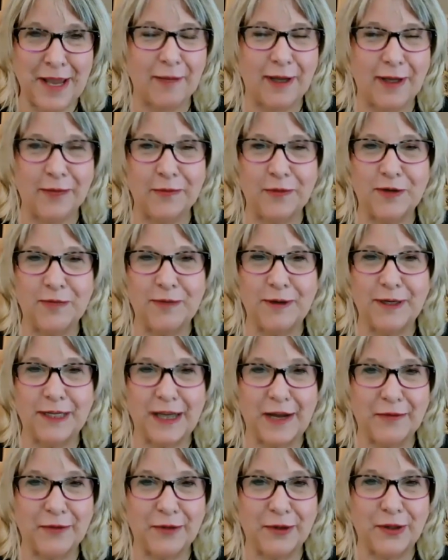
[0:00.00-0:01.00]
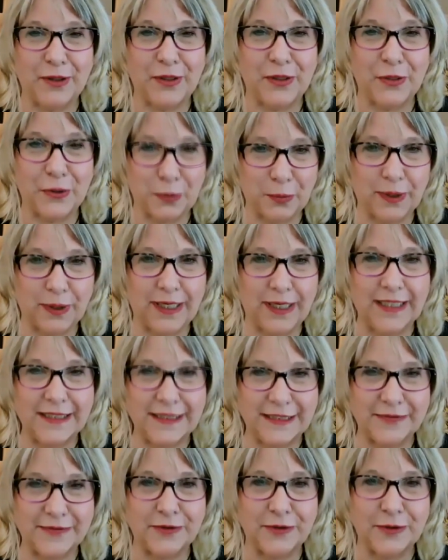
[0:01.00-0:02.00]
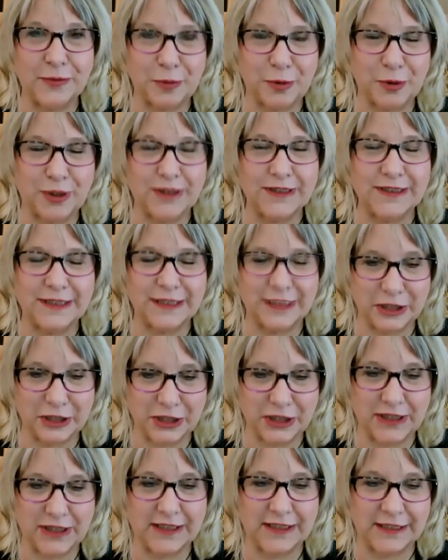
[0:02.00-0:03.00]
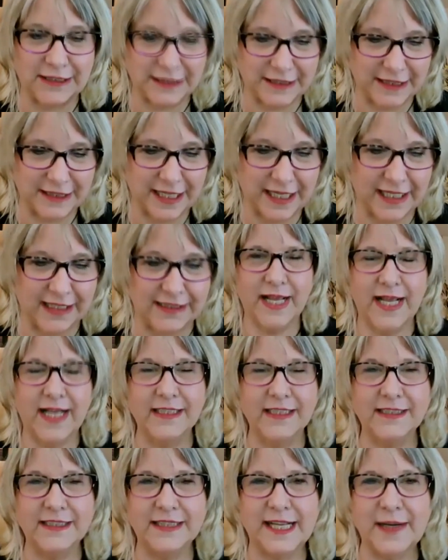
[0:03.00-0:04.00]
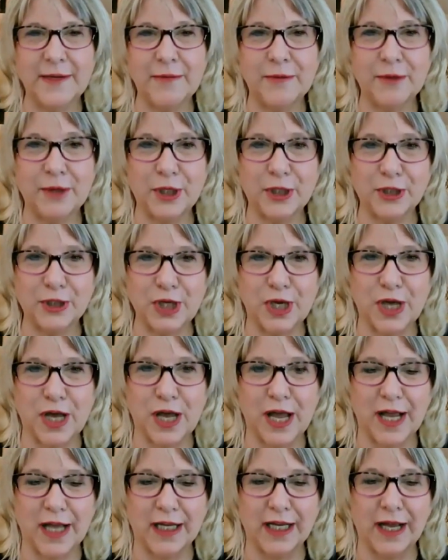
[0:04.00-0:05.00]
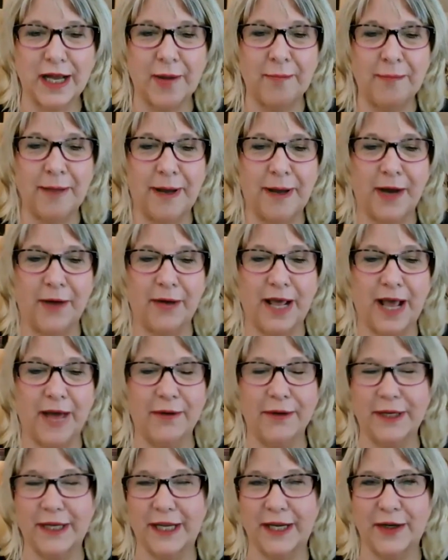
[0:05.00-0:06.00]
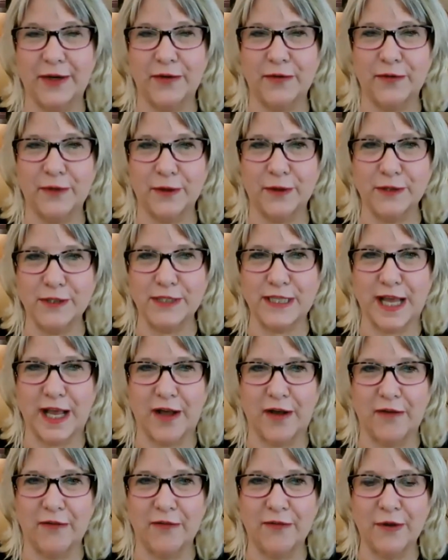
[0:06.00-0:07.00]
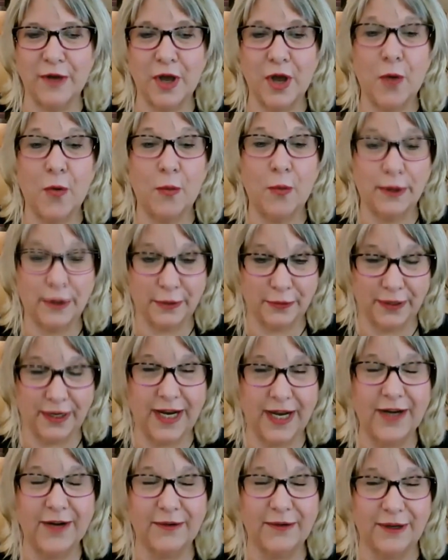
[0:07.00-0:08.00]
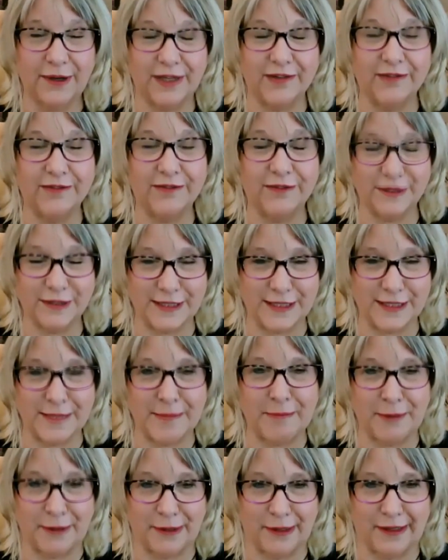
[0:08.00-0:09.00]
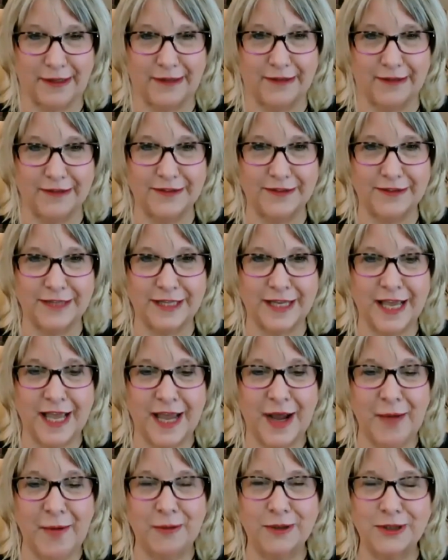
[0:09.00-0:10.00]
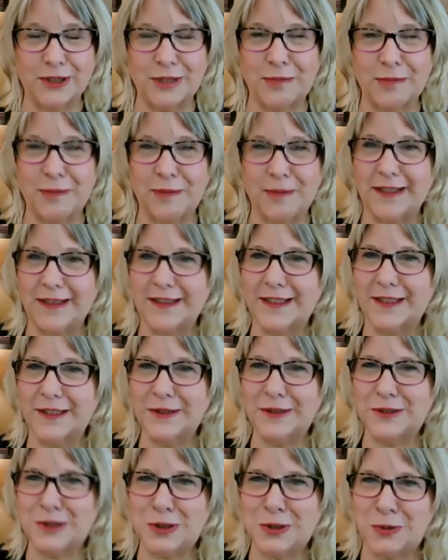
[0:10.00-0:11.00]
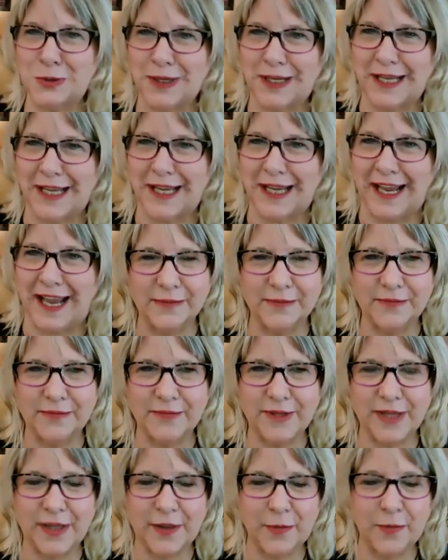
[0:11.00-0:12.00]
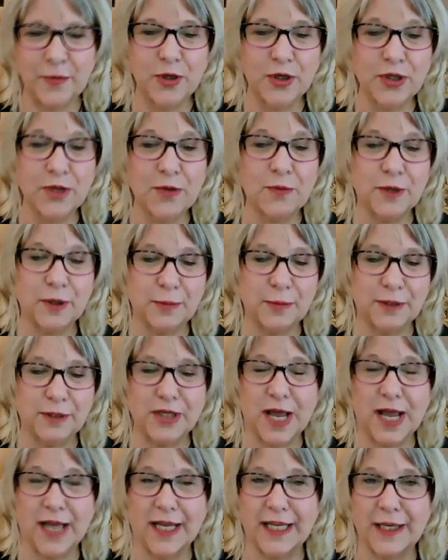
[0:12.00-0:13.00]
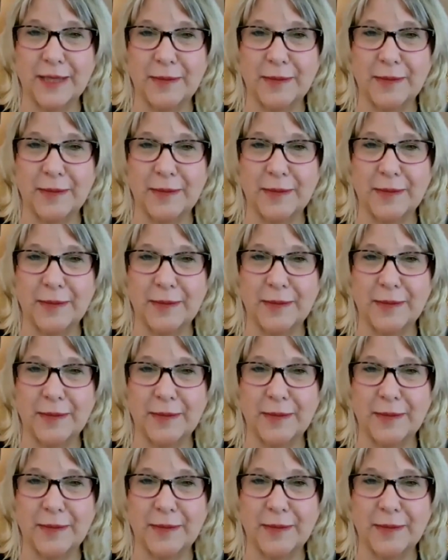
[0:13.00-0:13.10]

and we've been covering 3 different books that she's done. And today we're going to talk about how to care for yourself when you're caring for someone else, which can be a little tricky. And the book that we're going to be talking